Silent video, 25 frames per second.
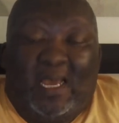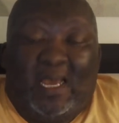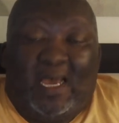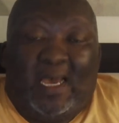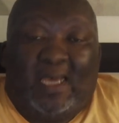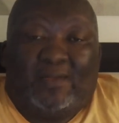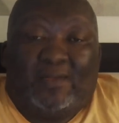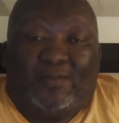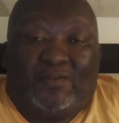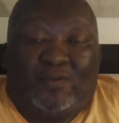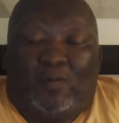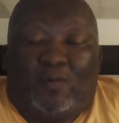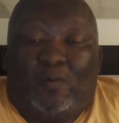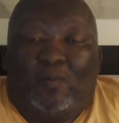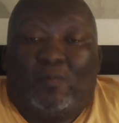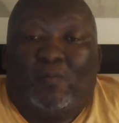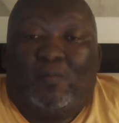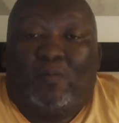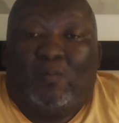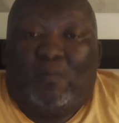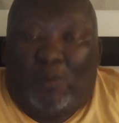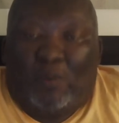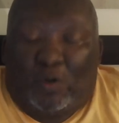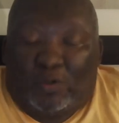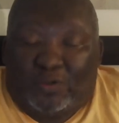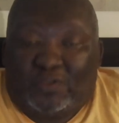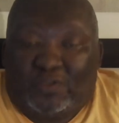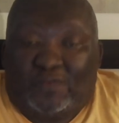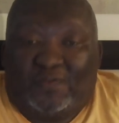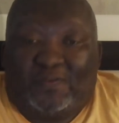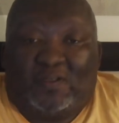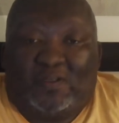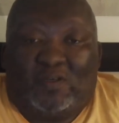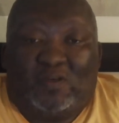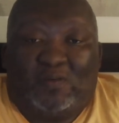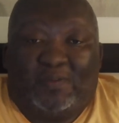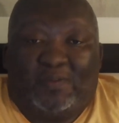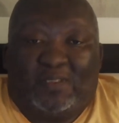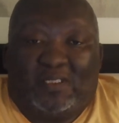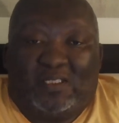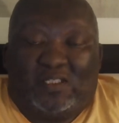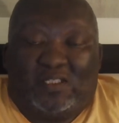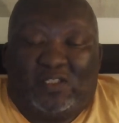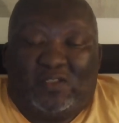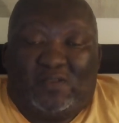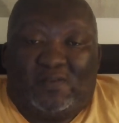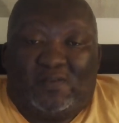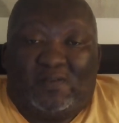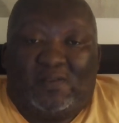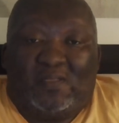And so most of the
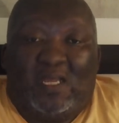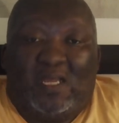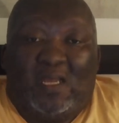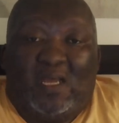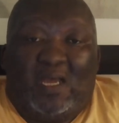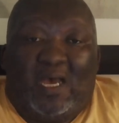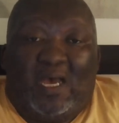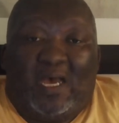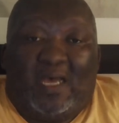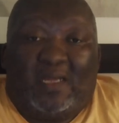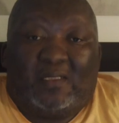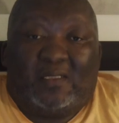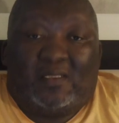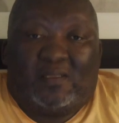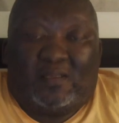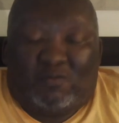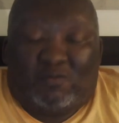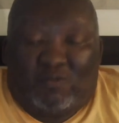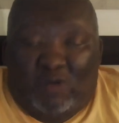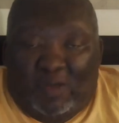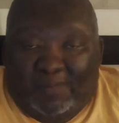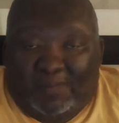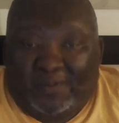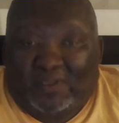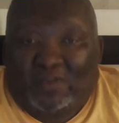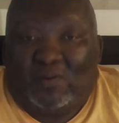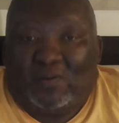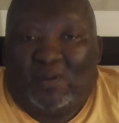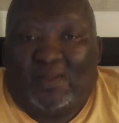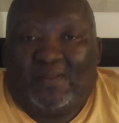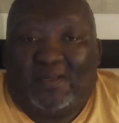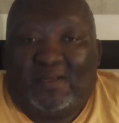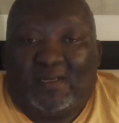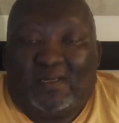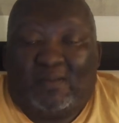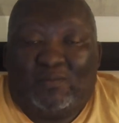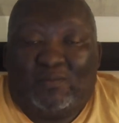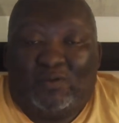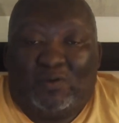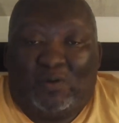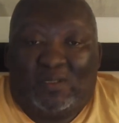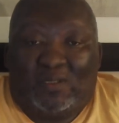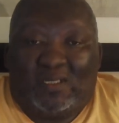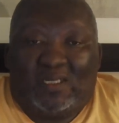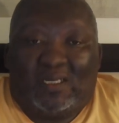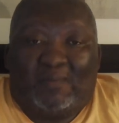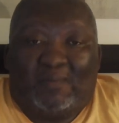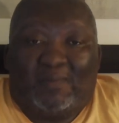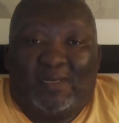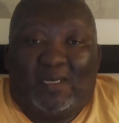competitions and the repertoire that I'm
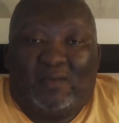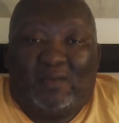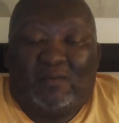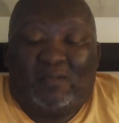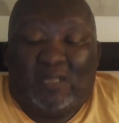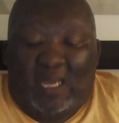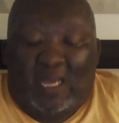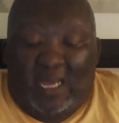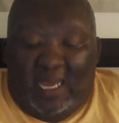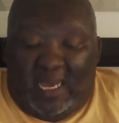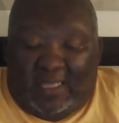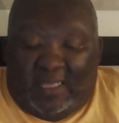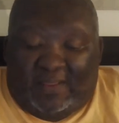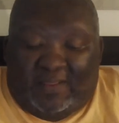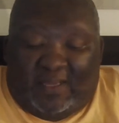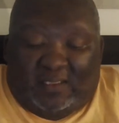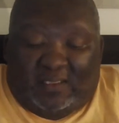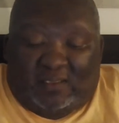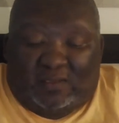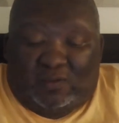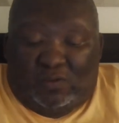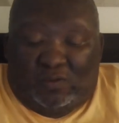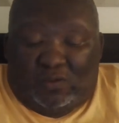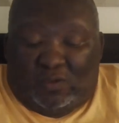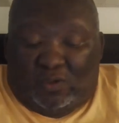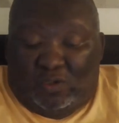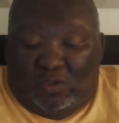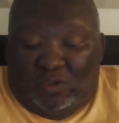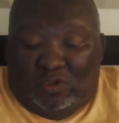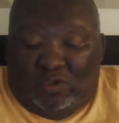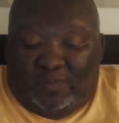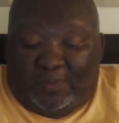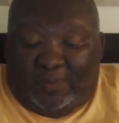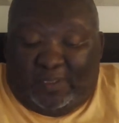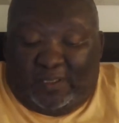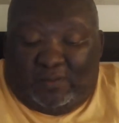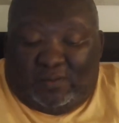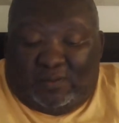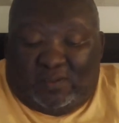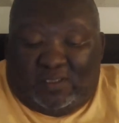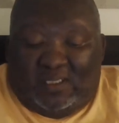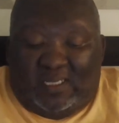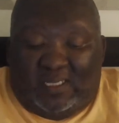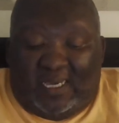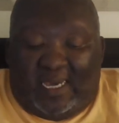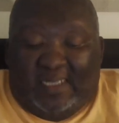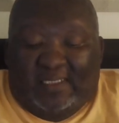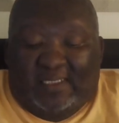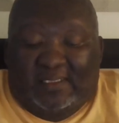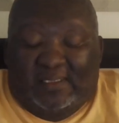talking about, that you're going to be
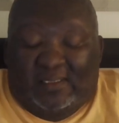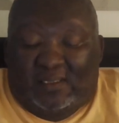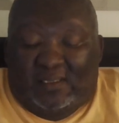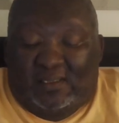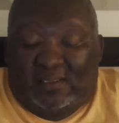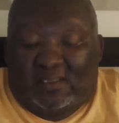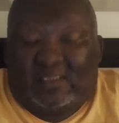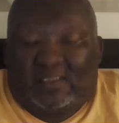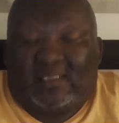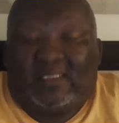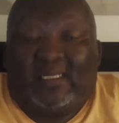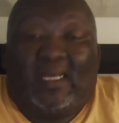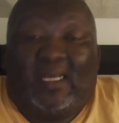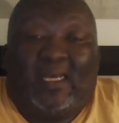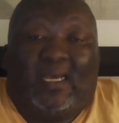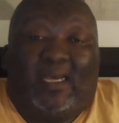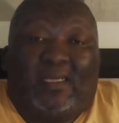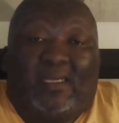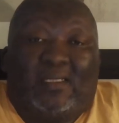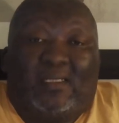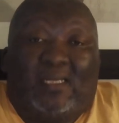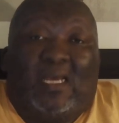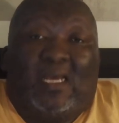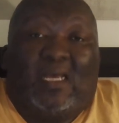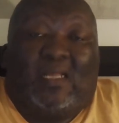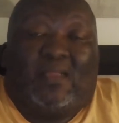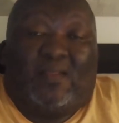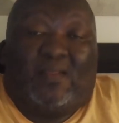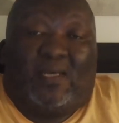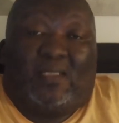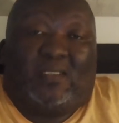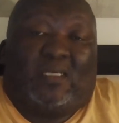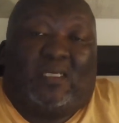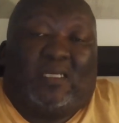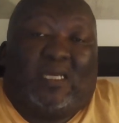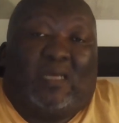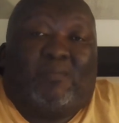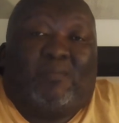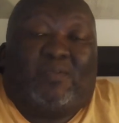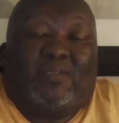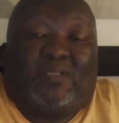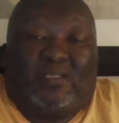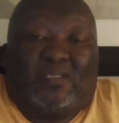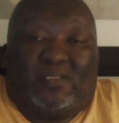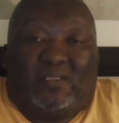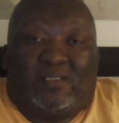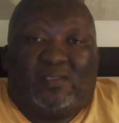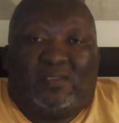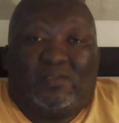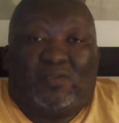looking at in the slide that
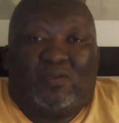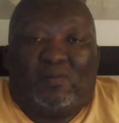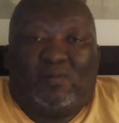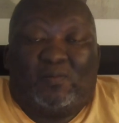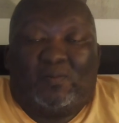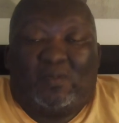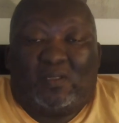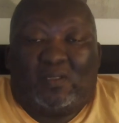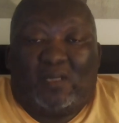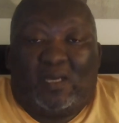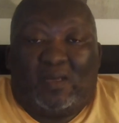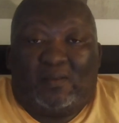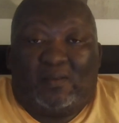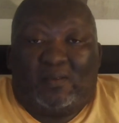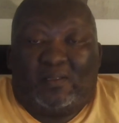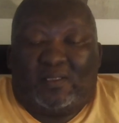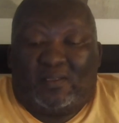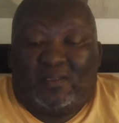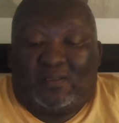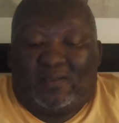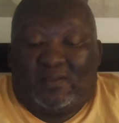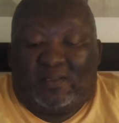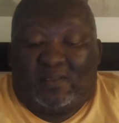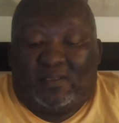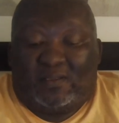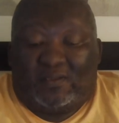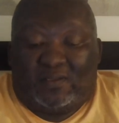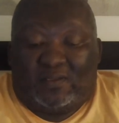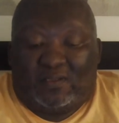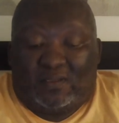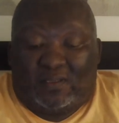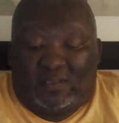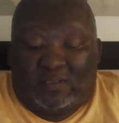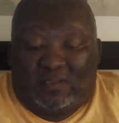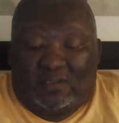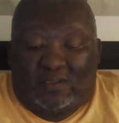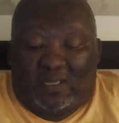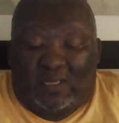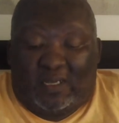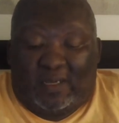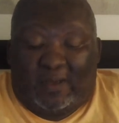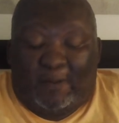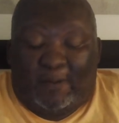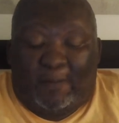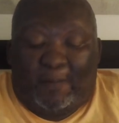accompanies this